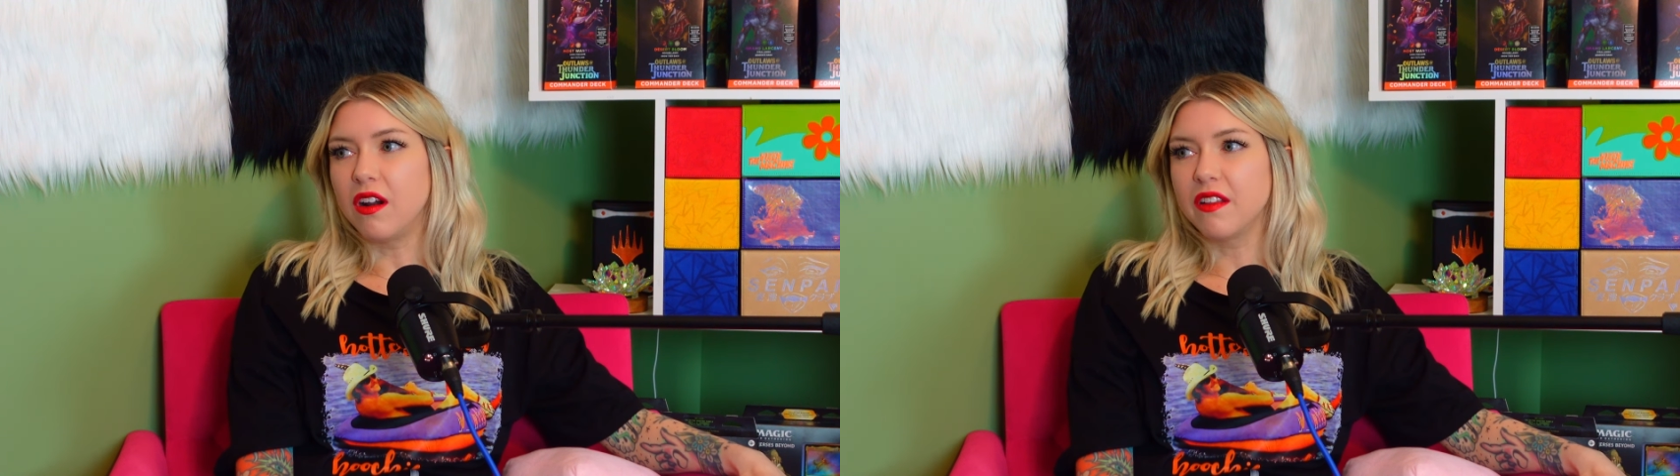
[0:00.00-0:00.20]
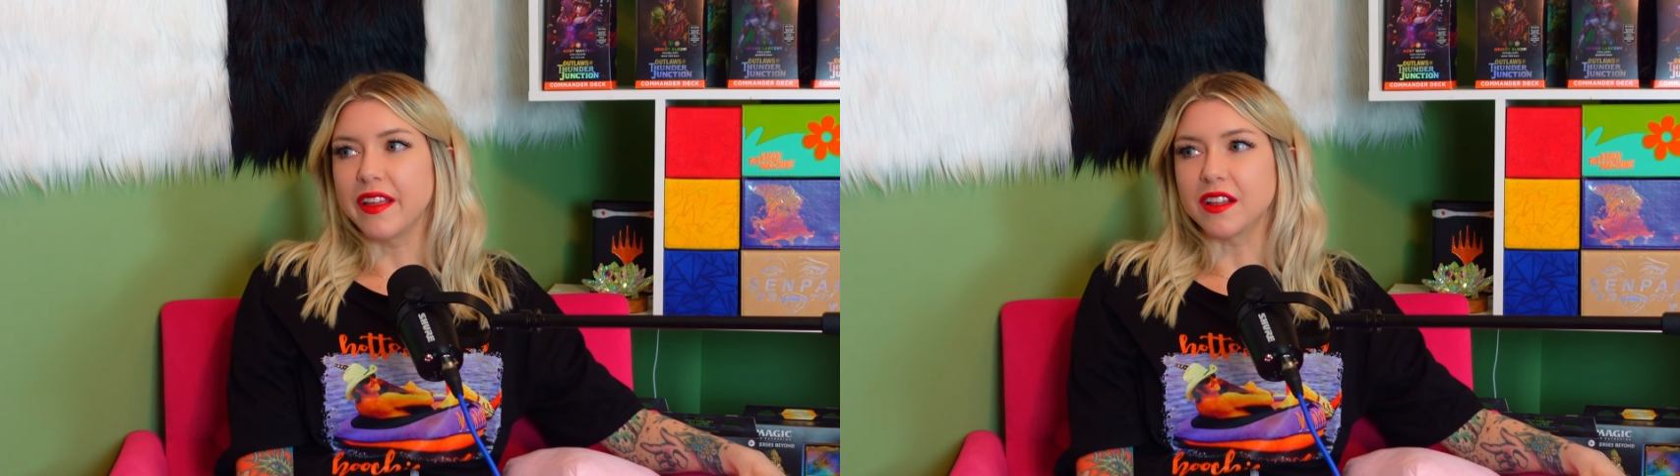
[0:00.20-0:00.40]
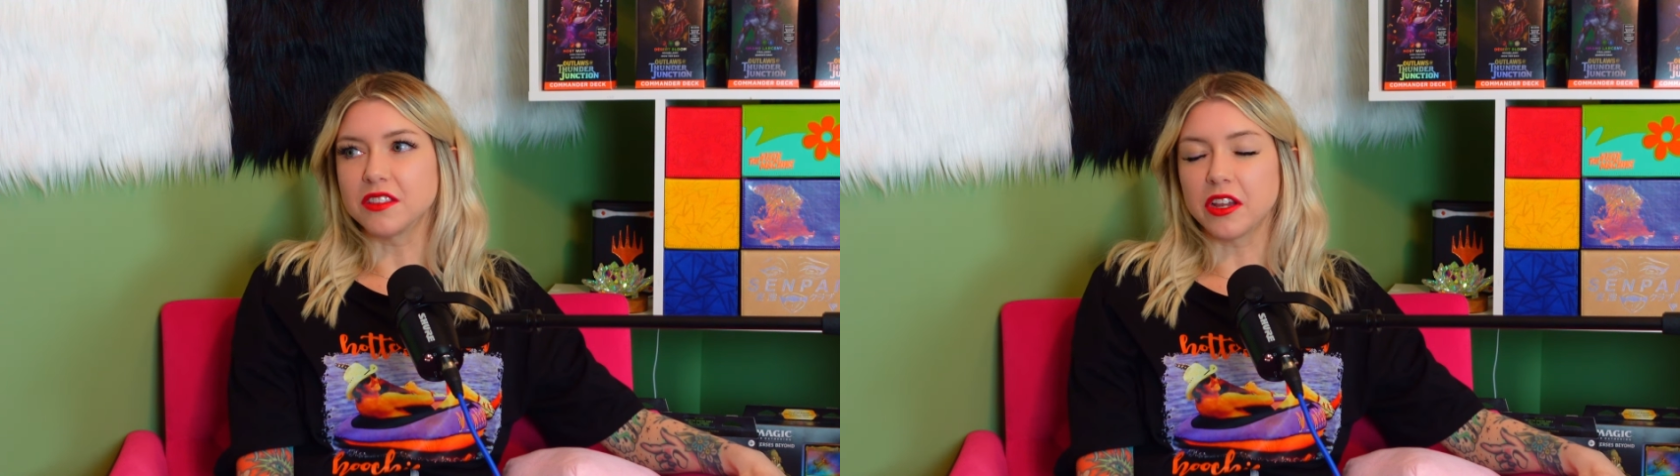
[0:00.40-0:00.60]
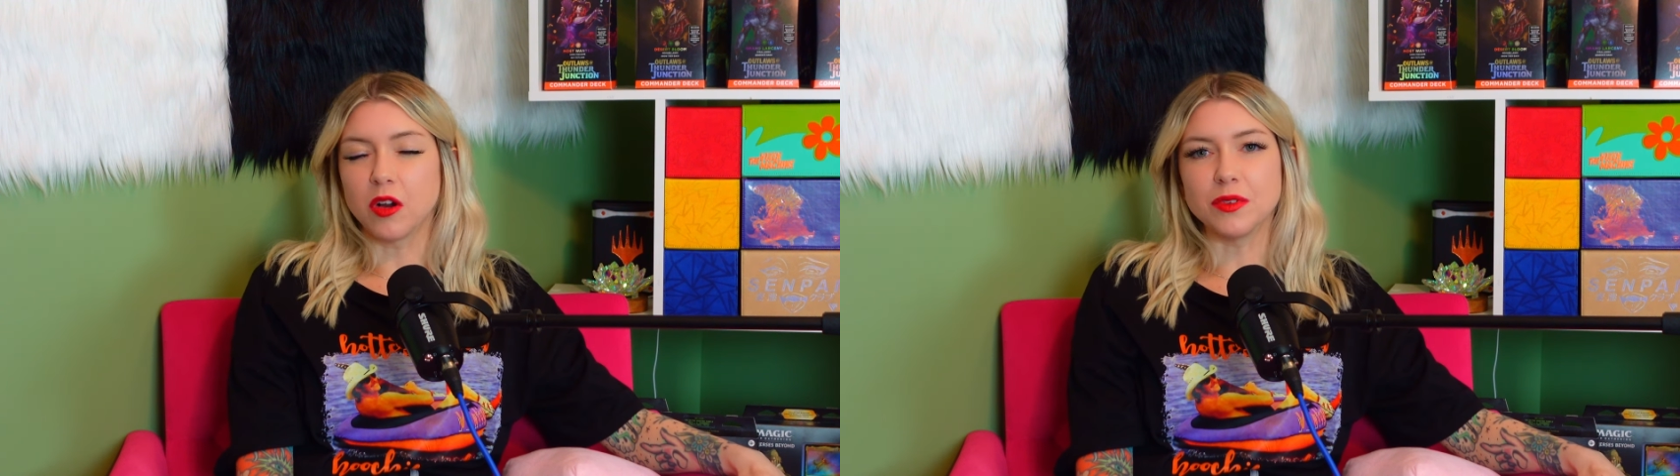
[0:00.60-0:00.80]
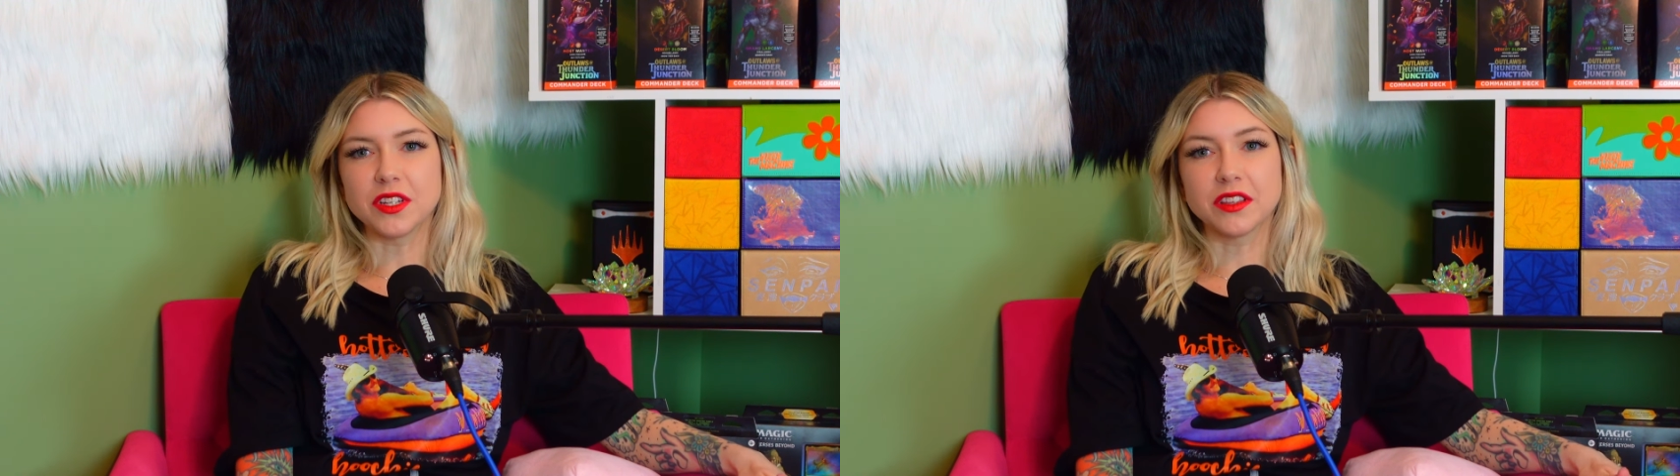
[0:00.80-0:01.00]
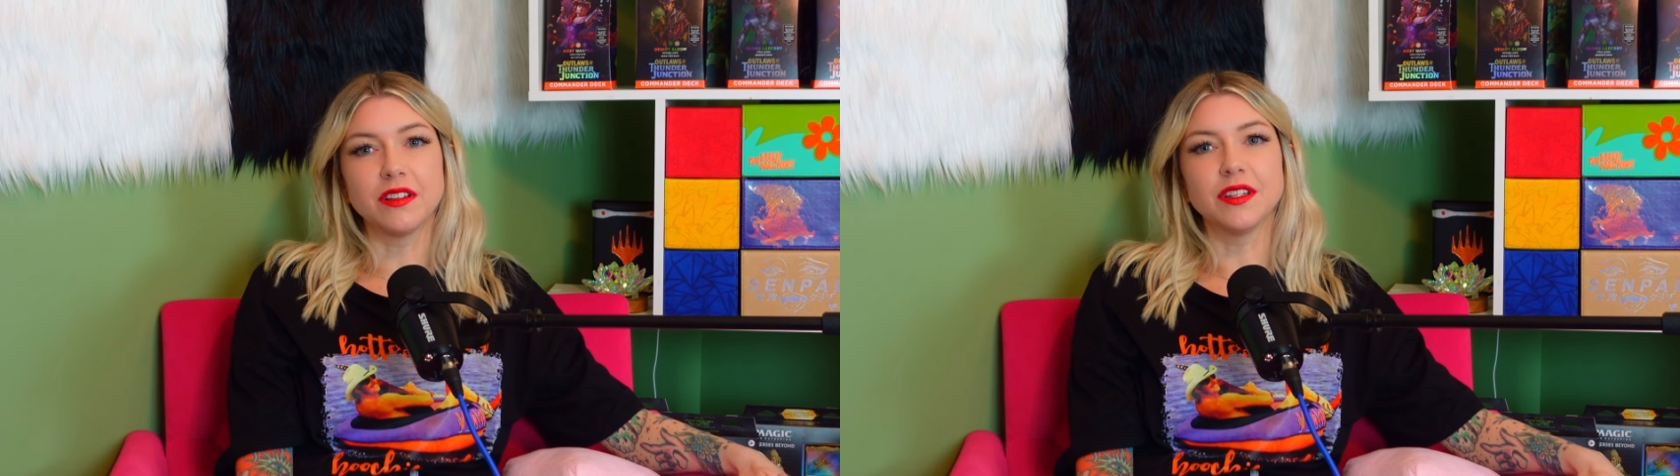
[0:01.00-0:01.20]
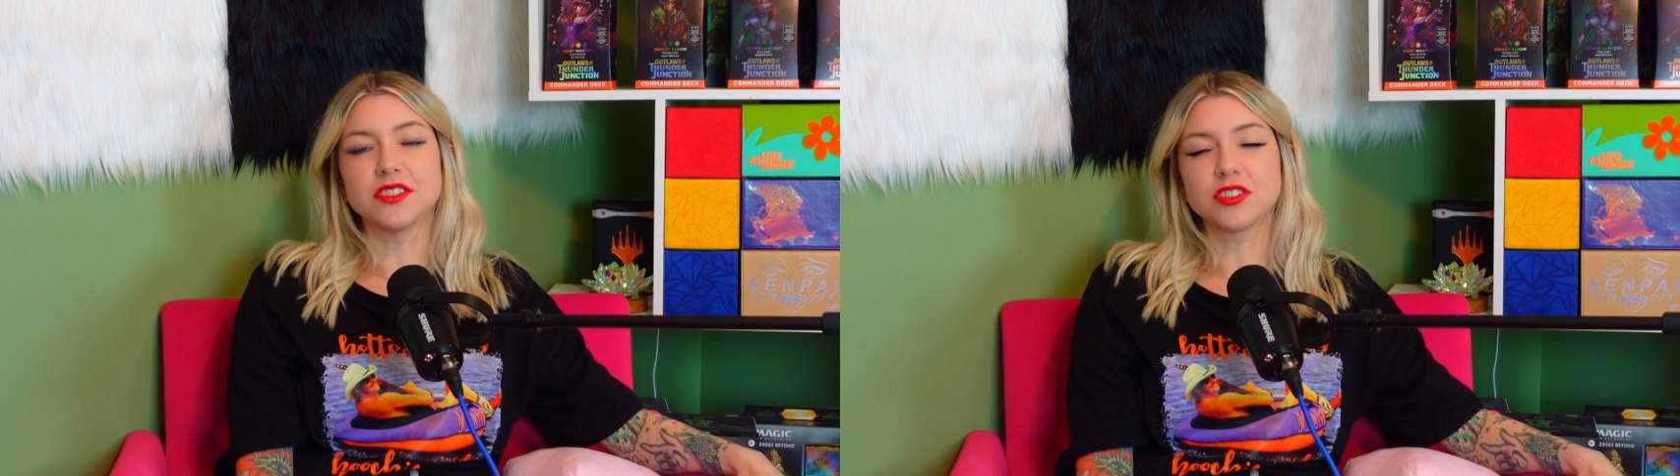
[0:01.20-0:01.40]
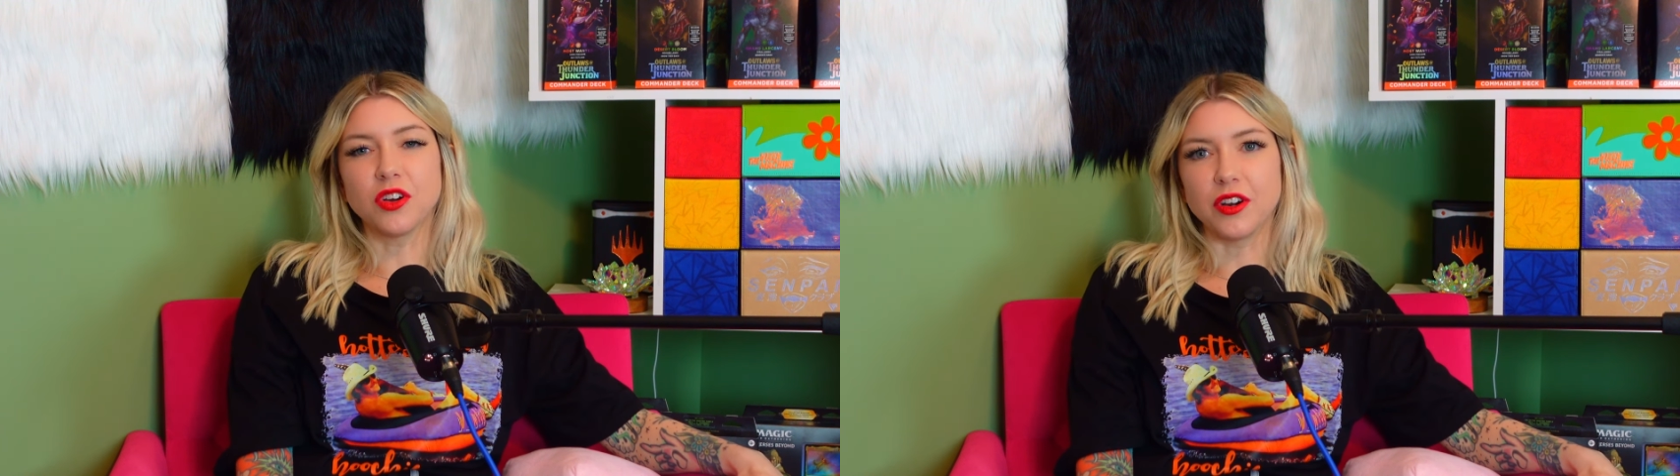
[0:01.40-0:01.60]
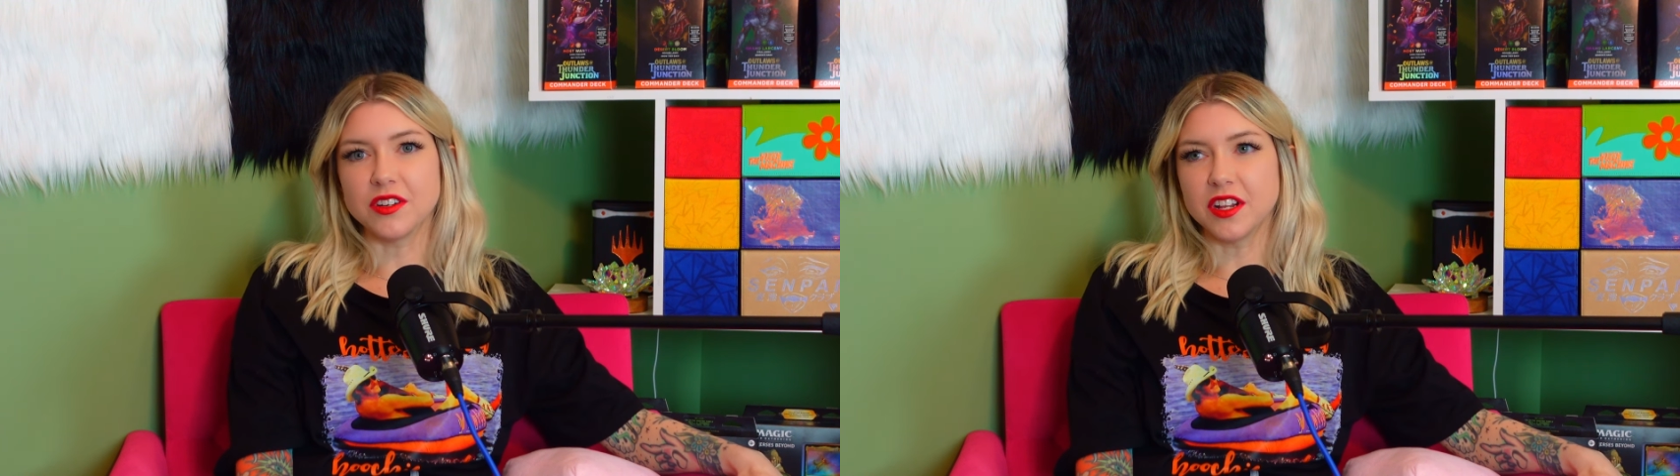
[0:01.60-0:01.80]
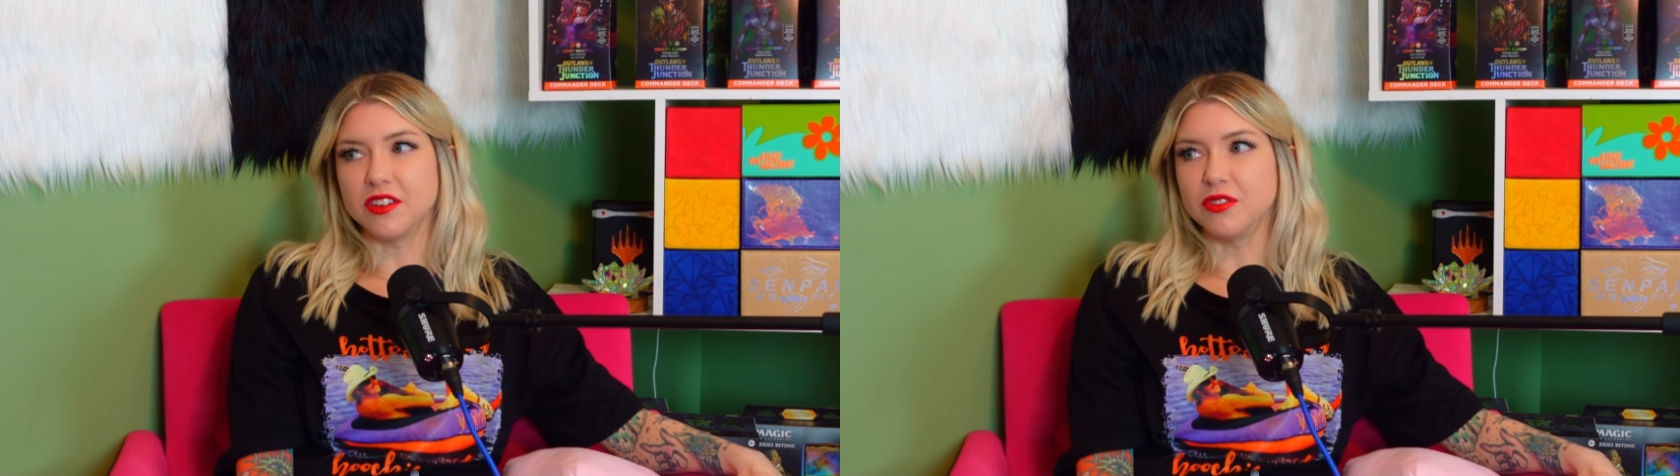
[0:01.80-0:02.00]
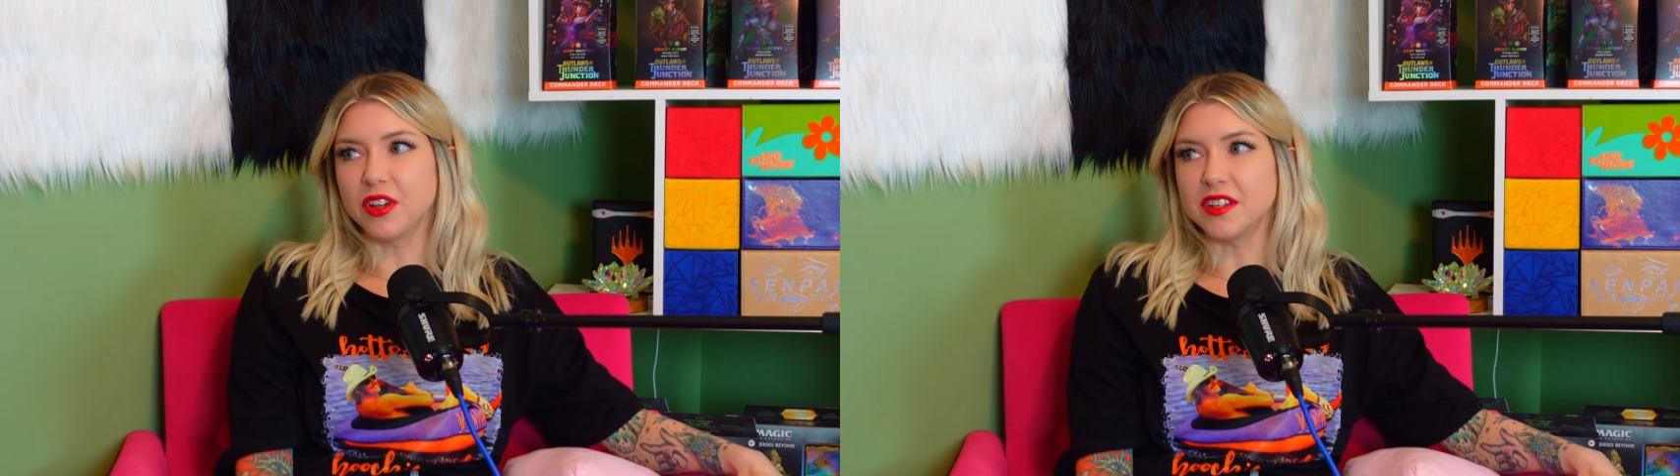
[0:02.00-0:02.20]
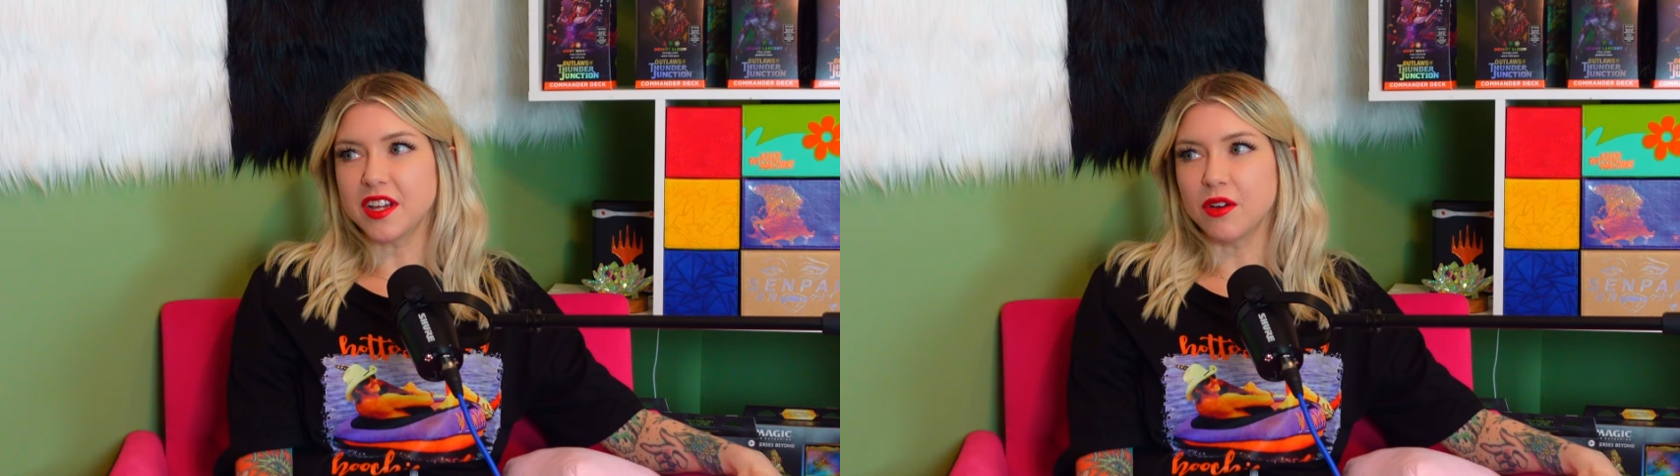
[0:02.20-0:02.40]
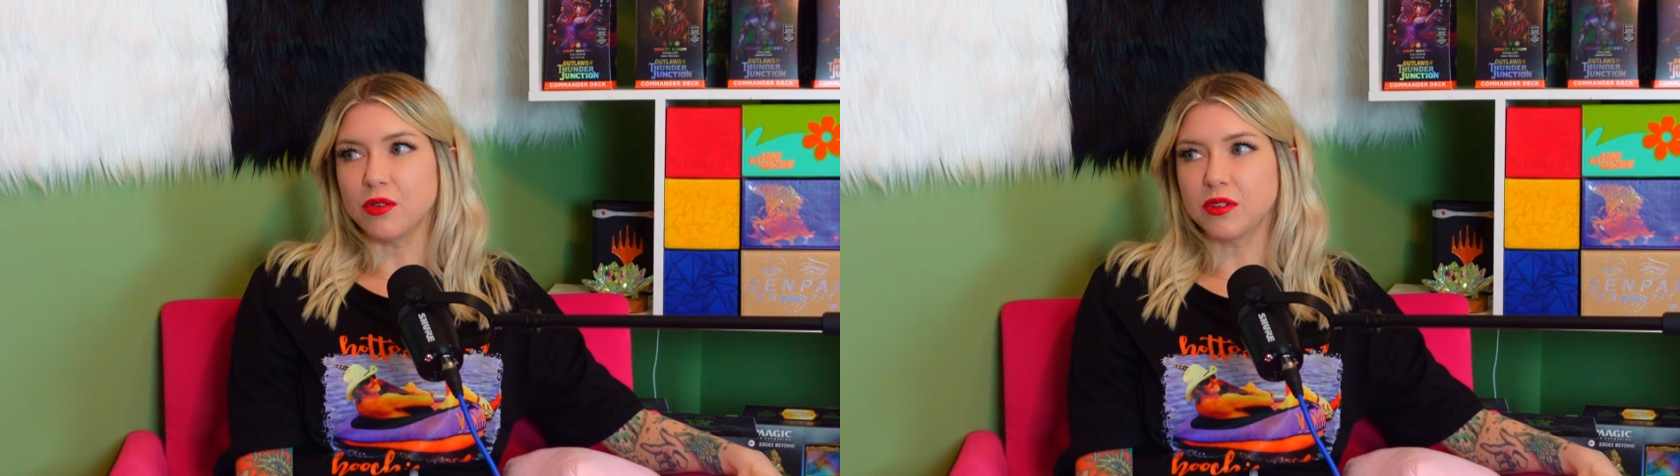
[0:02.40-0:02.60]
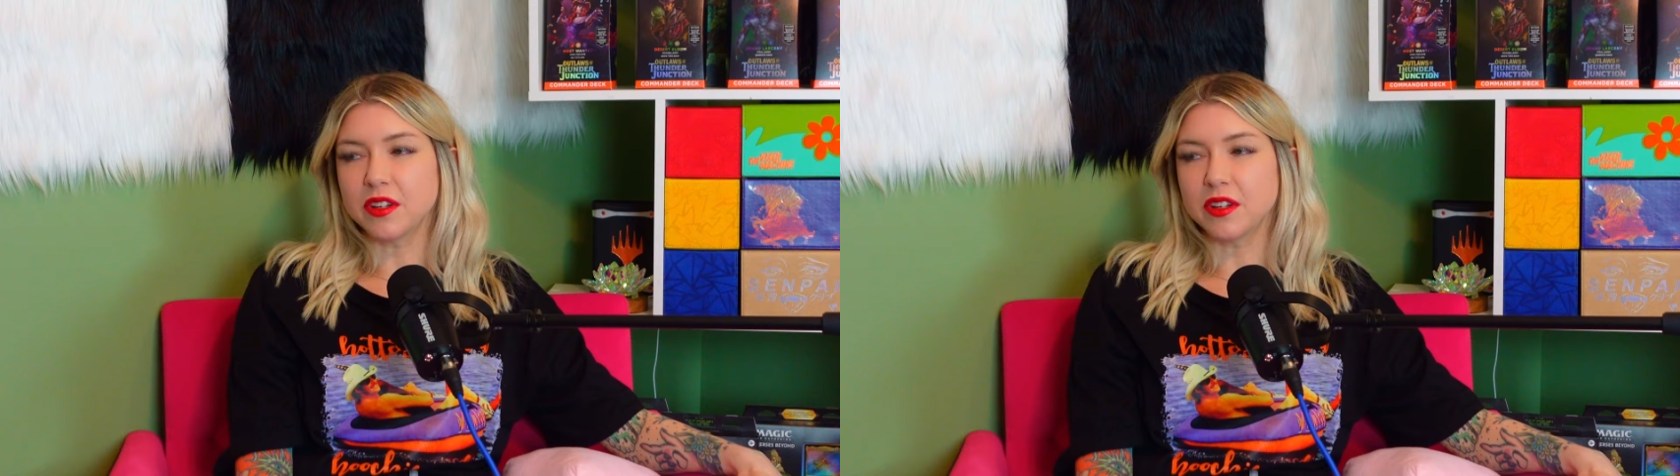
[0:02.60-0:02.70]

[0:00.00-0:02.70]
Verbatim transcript: Yeah. Like like almost like the list cards. I didn't realize how yeah.